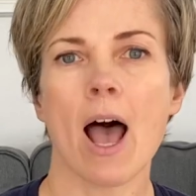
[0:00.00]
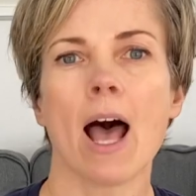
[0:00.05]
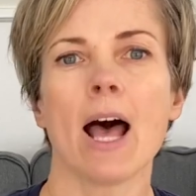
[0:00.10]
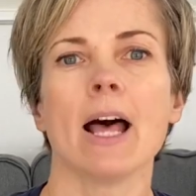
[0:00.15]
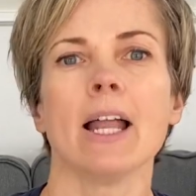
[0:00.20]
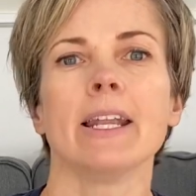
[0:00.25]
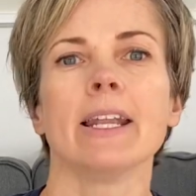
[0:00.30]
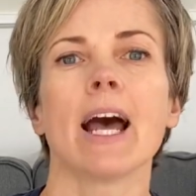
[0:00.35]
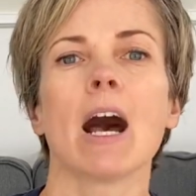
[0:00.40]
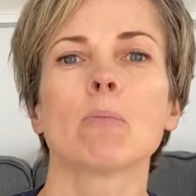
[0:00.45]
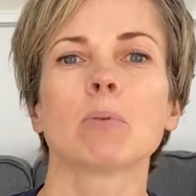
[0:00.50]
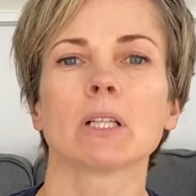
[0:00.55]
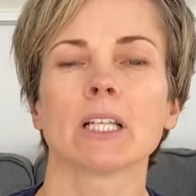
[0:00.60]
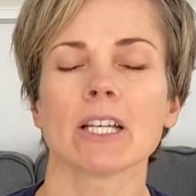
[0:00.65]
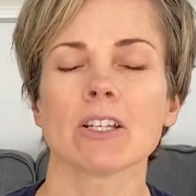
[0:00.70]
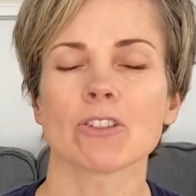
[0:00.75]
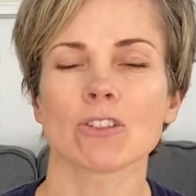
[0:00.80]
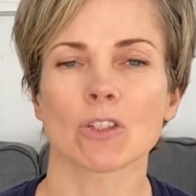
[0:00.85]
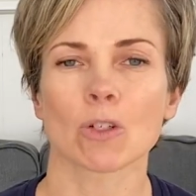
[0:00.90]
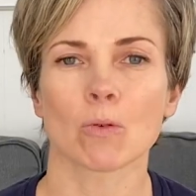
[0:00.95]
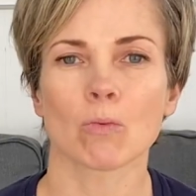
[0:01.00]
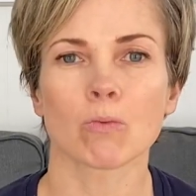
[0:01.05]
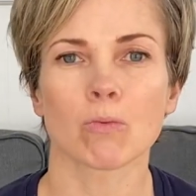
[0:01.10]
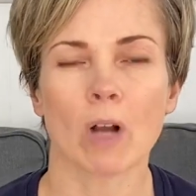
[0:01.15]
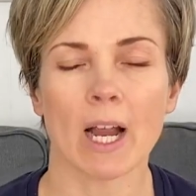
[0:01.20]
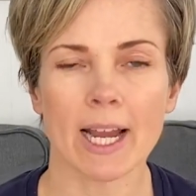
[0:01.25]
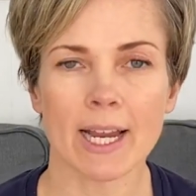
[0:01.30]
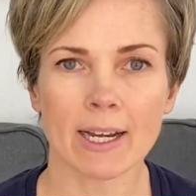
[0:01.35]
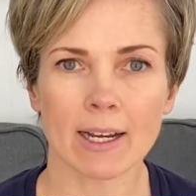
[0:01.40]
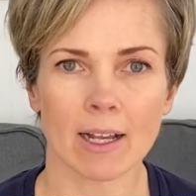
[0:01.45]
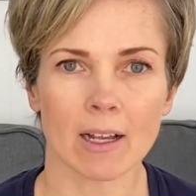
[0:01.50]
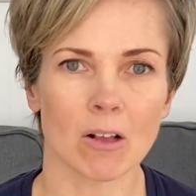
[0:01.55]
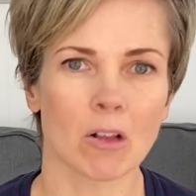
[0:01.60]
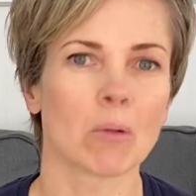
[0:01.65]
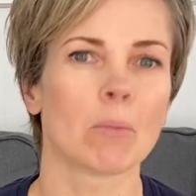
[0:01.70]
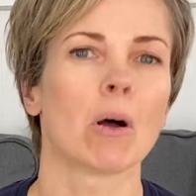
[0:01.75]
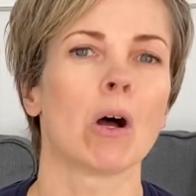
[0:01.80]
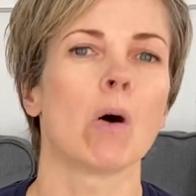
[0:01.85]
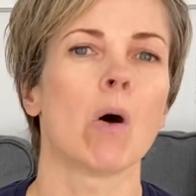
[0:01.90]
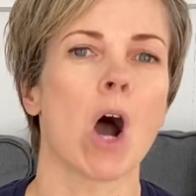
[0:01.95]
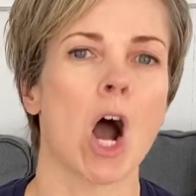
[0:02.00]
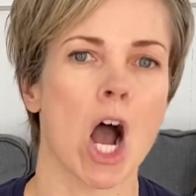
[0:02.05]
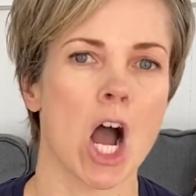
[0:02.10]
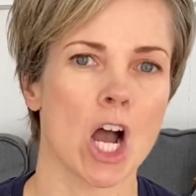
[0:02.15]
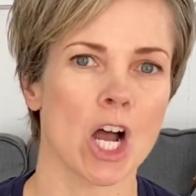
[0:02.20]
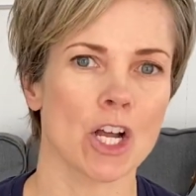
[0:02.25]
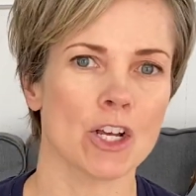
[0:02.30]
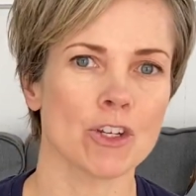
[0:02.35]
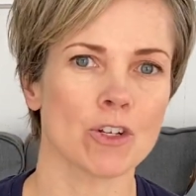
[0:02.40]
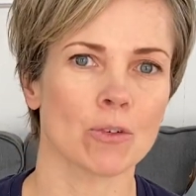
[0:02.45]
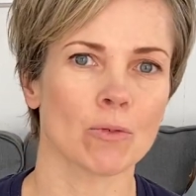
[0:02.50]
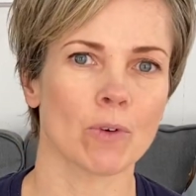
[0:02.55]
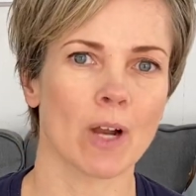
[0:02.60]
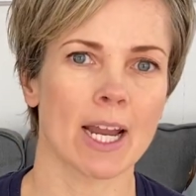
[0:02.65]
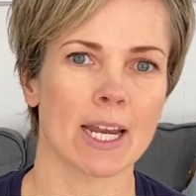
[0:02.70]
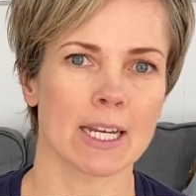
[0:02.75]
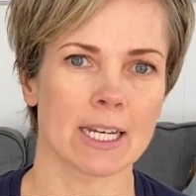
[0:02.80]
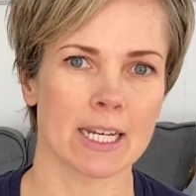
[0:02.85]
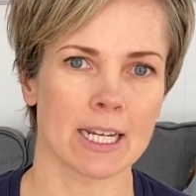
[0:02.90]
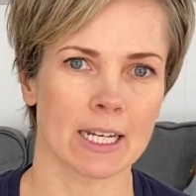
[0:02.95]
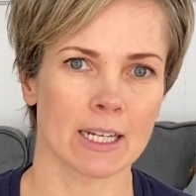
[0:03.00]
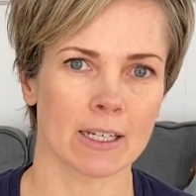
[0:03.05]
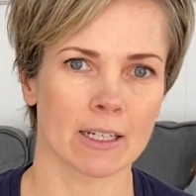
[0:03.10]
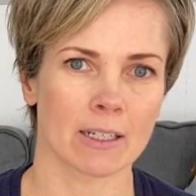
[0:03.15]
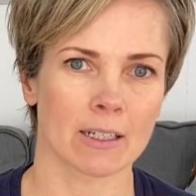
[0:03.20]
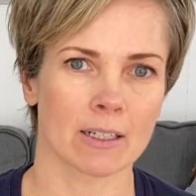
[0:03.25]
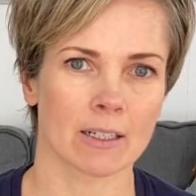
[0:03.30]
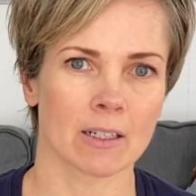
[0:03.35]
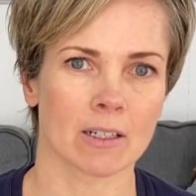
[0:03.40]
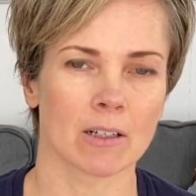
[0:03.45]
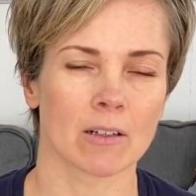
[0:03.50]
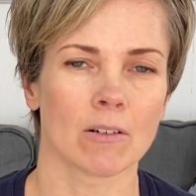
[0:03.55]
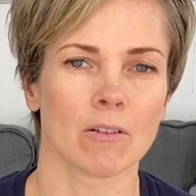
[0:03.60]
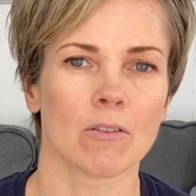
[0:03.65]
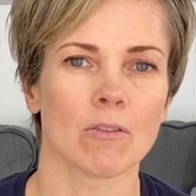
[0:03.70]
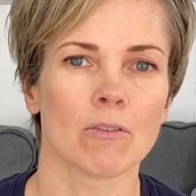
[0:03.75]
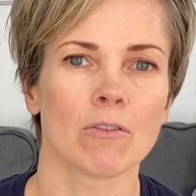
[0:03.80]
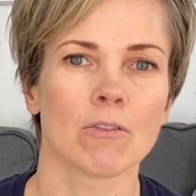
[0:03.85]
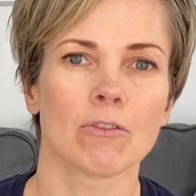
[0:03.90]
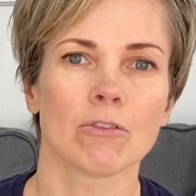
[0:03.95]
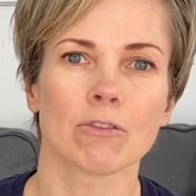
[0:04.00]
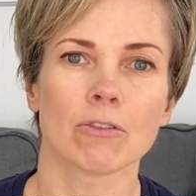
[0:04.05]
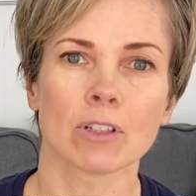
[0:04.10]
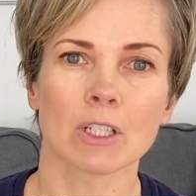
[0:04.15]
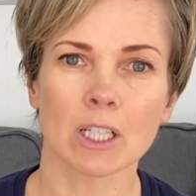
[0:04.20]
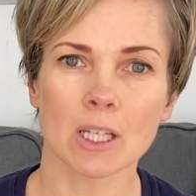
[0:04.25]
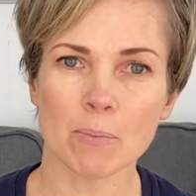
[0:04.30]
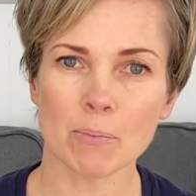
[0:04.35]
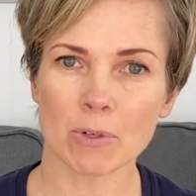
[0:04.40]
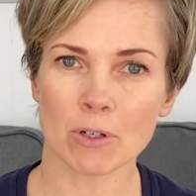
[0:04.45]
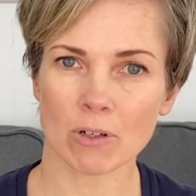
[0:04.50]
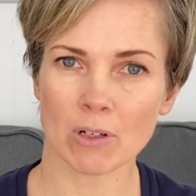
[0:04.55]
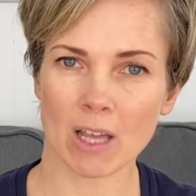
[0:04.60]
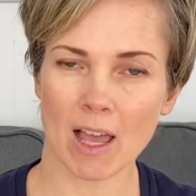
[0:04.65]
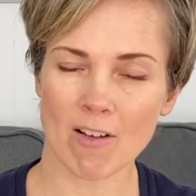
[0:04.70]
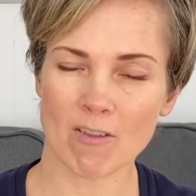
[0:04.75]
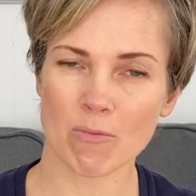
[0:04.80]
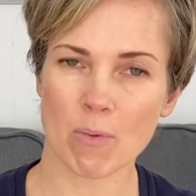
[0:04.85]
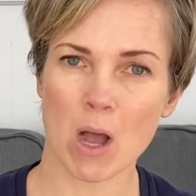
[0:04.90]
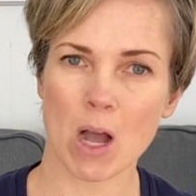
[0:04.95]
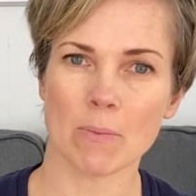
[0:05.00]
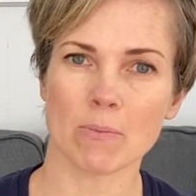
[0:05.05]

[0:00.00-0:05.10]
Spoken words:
Now place your right elbow on your right knee. Flip your left palm